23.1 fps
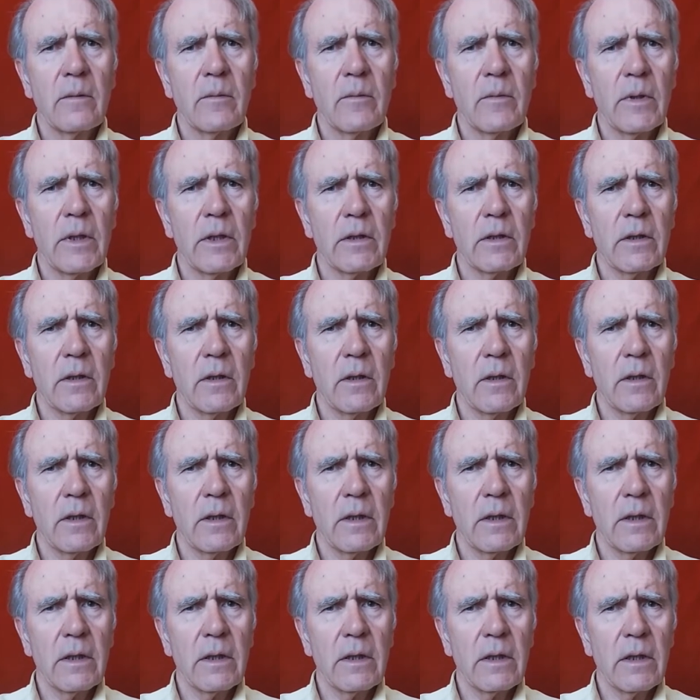but
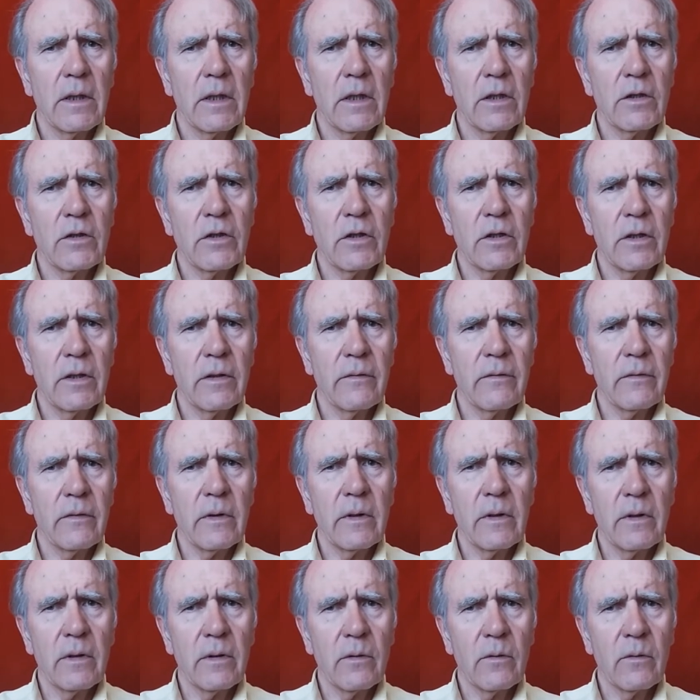only achieve
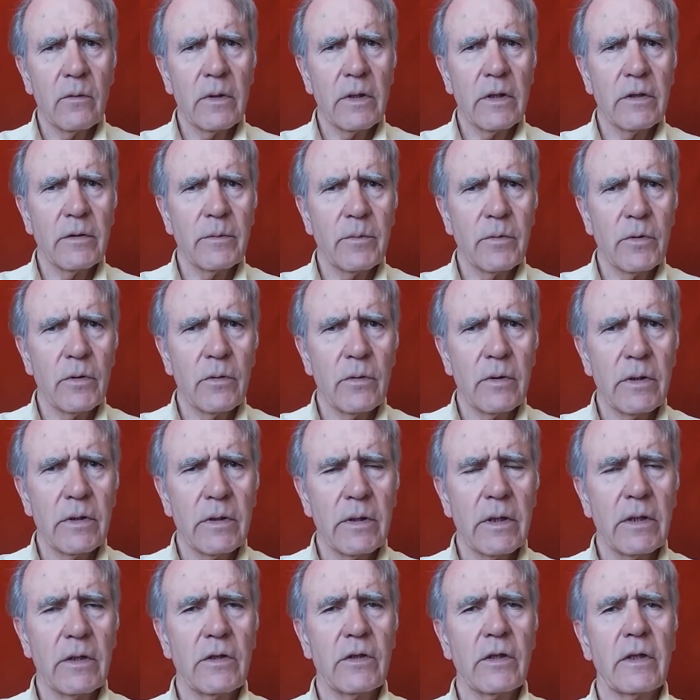with pure
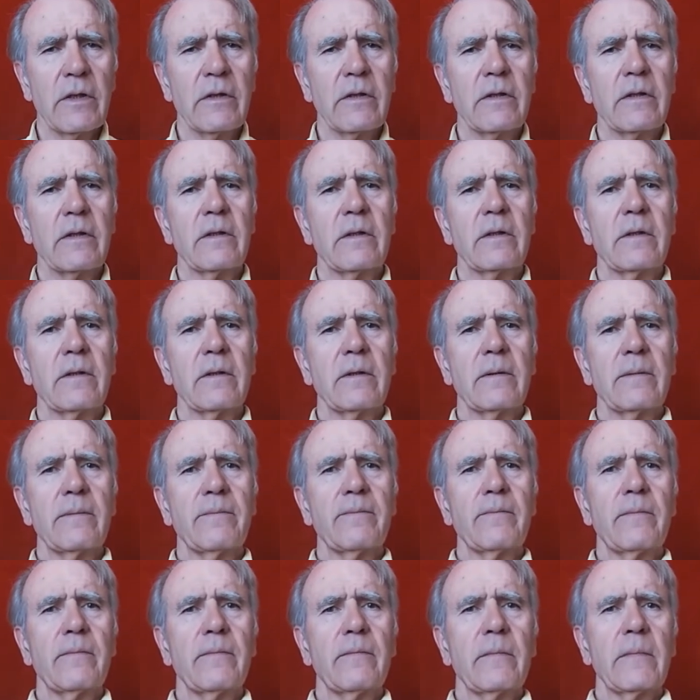intelligence.
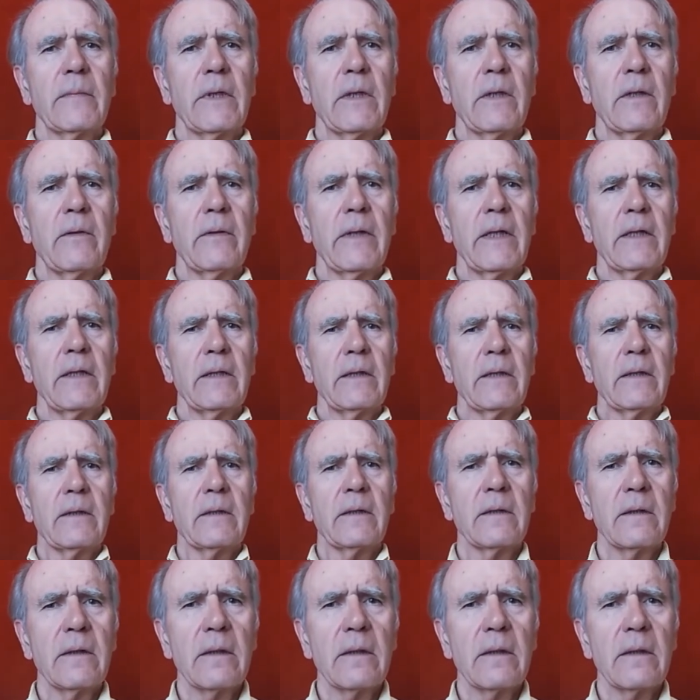All right?